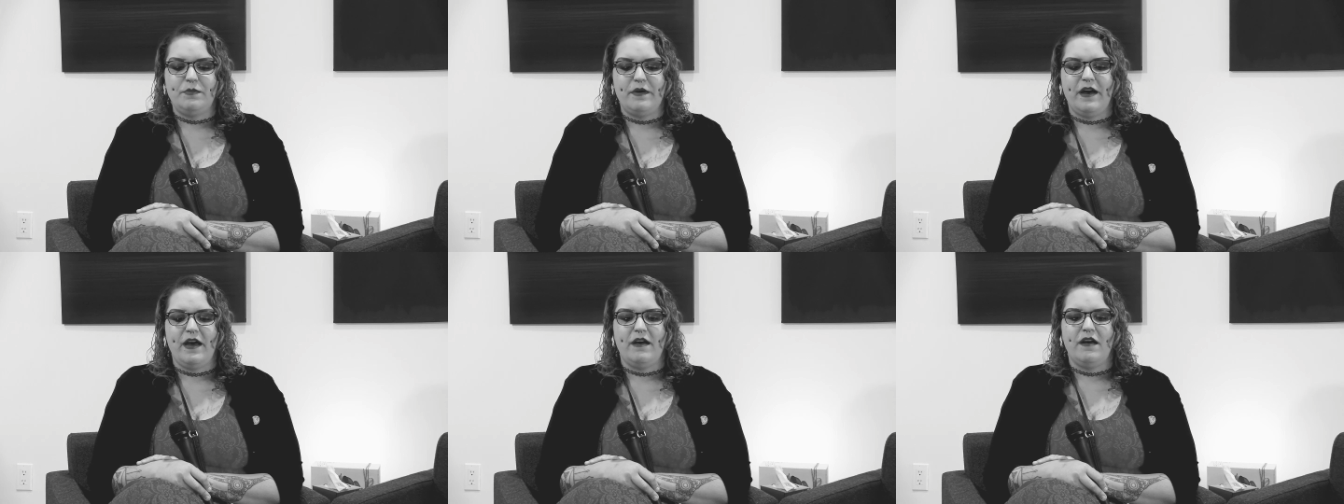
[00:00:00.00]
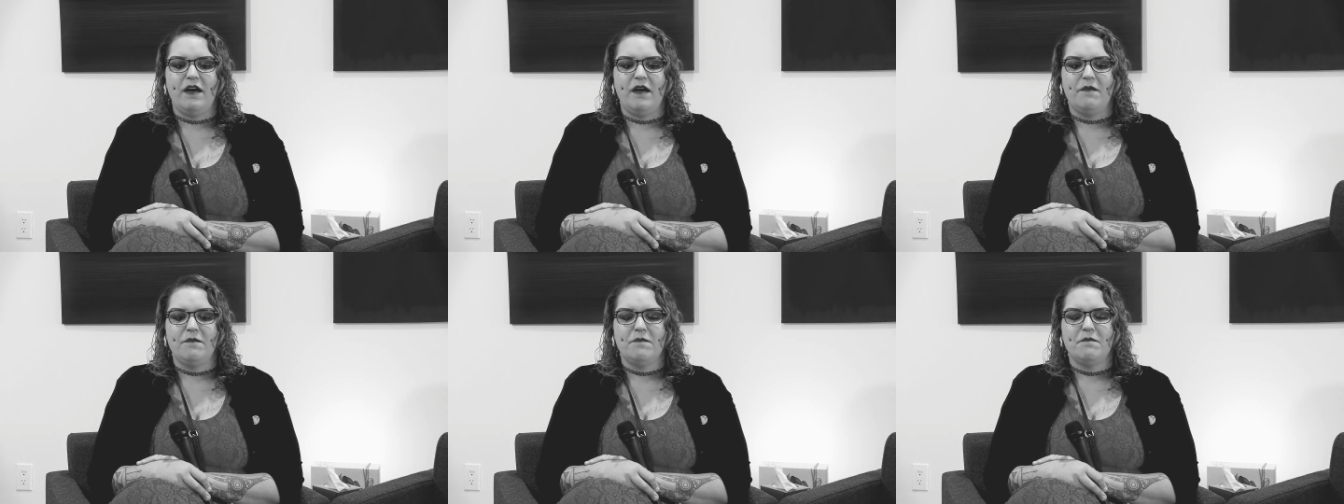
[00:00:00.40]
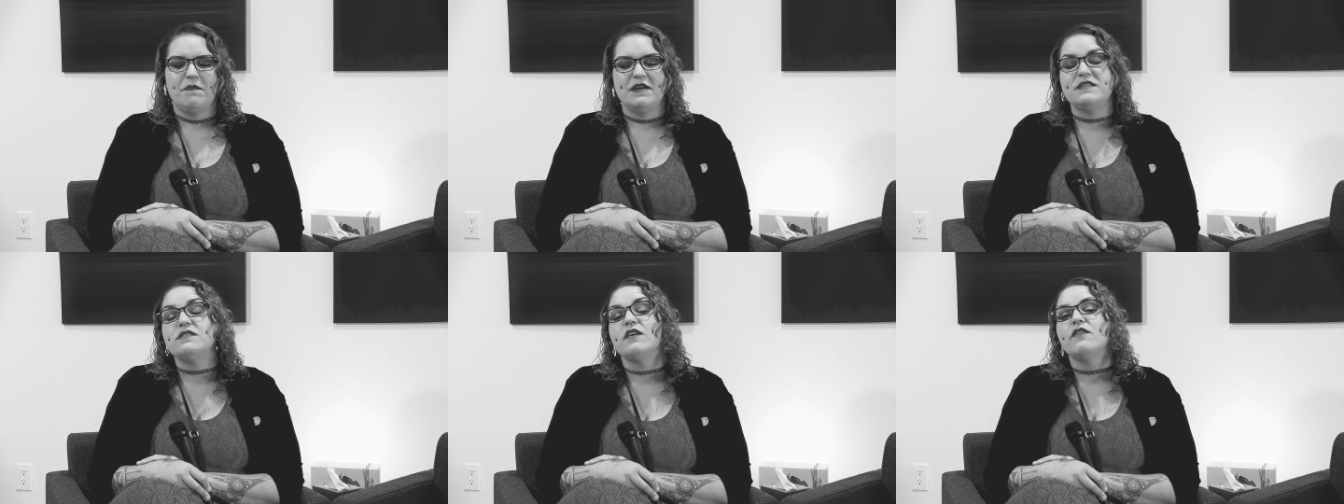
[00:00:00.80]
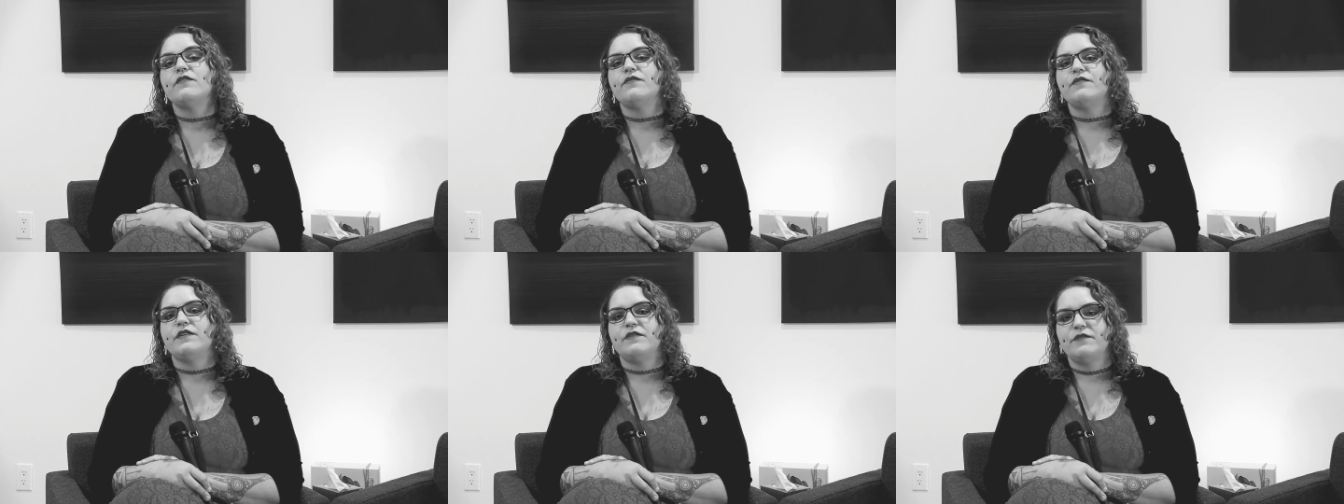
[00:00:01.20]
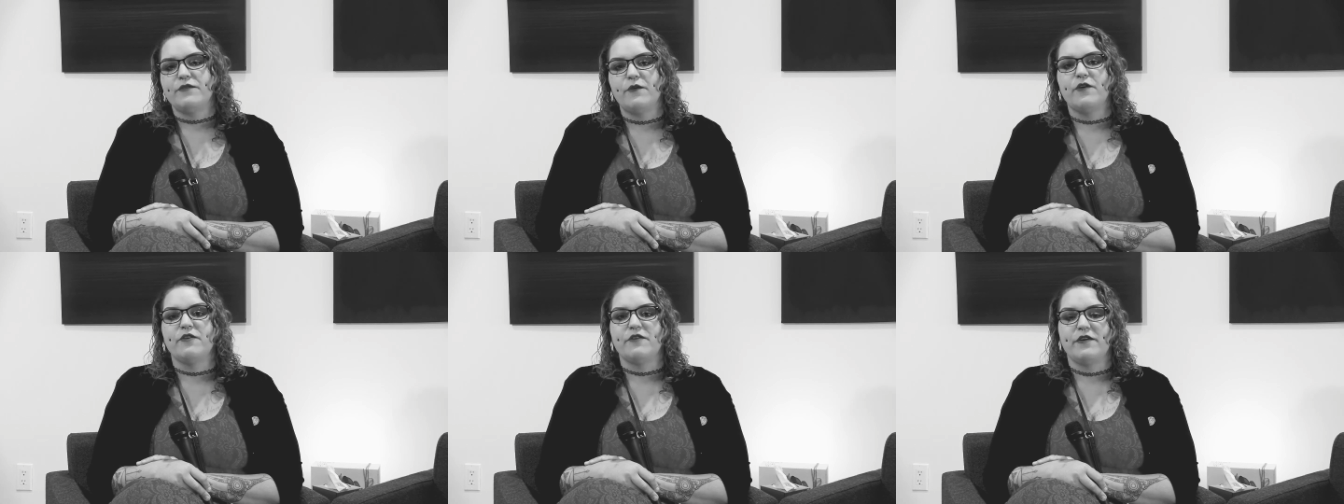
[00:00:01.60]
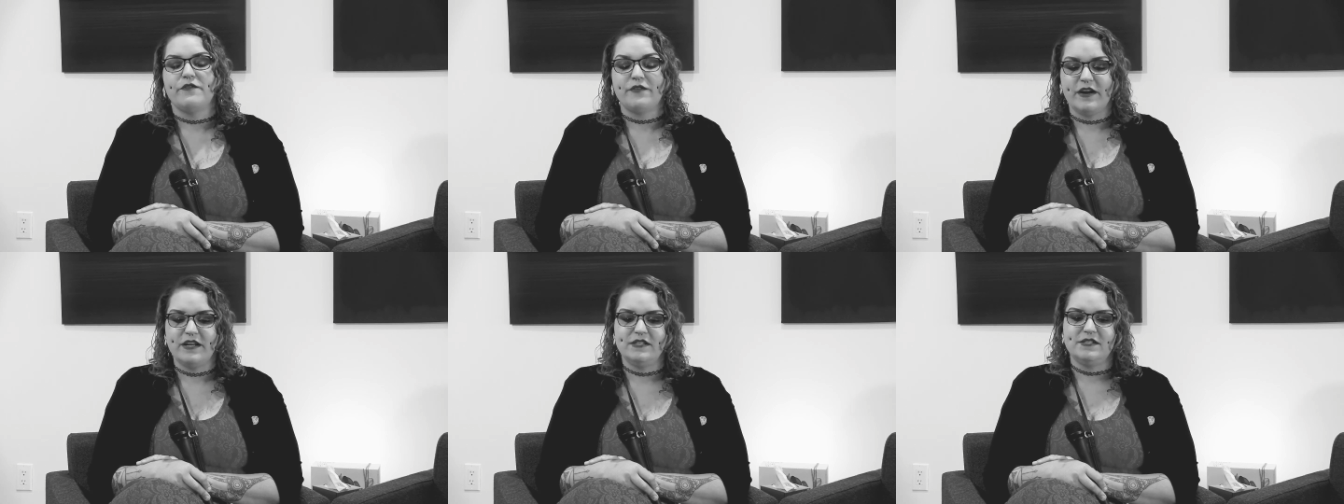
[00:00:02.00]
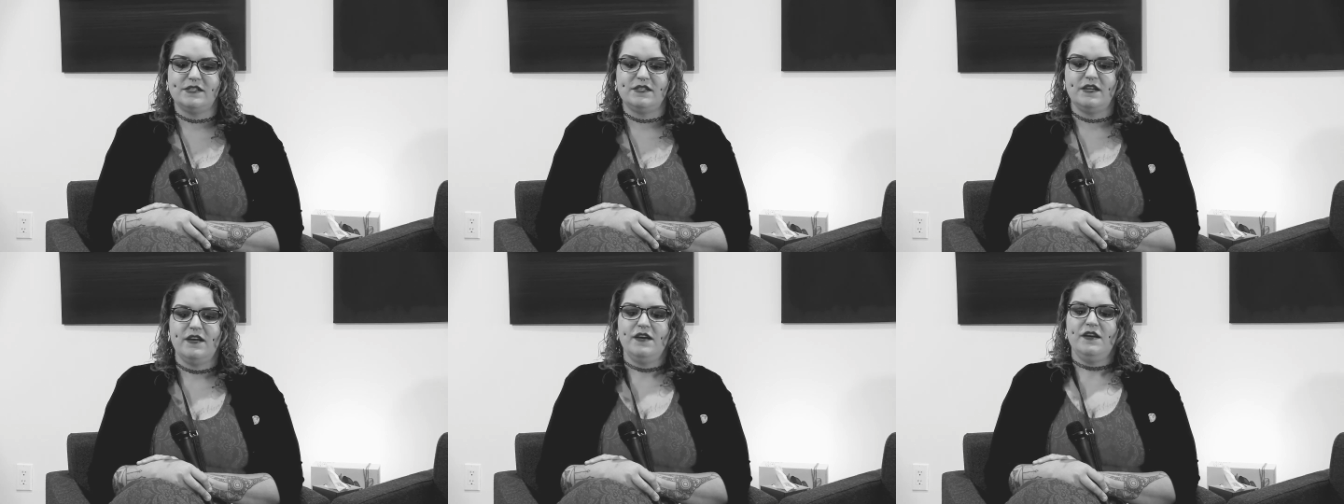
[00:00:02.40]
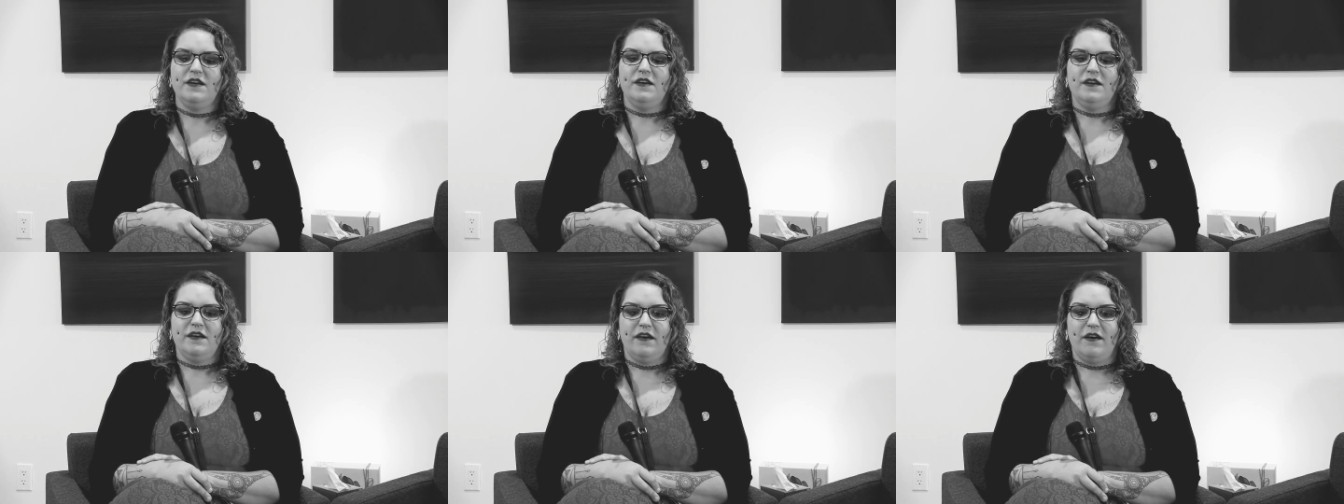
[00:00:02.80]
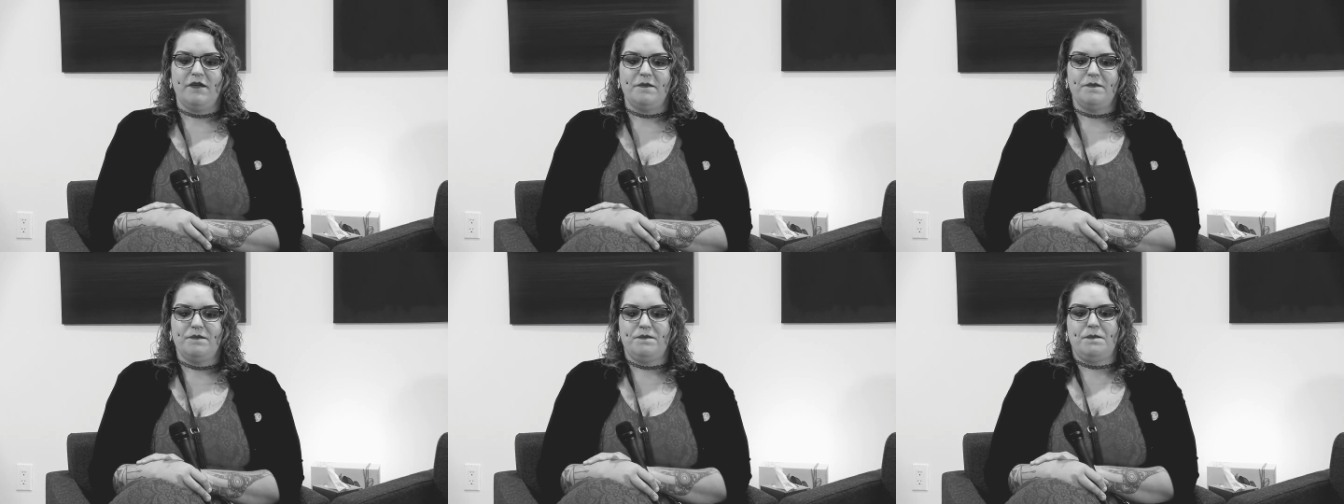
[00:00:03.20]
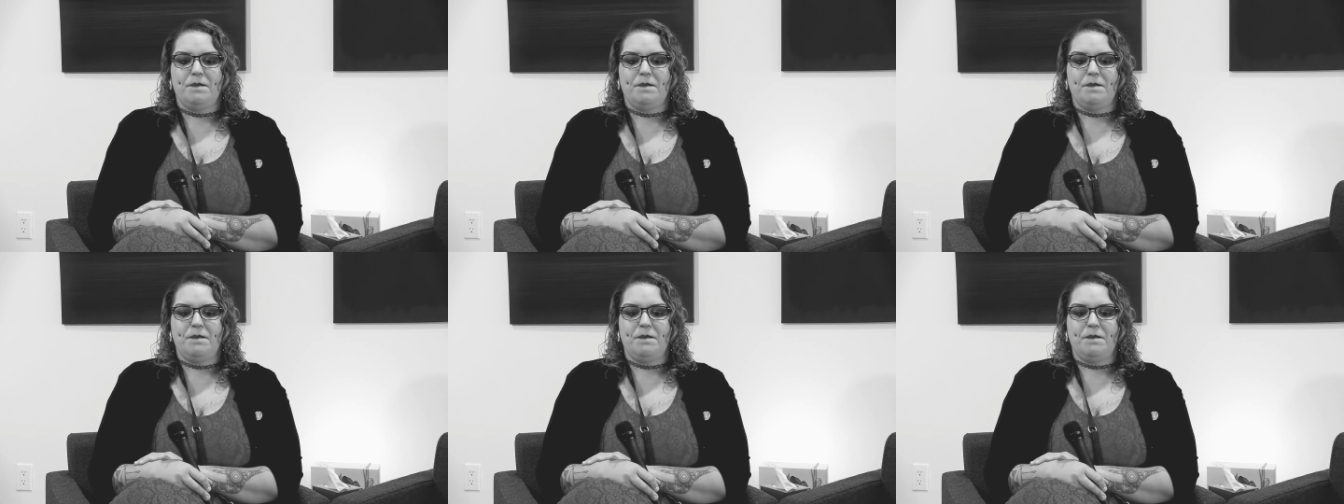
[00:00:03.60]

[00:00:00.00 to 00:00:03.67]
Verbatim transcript: But uh, myself and four of our friends, um,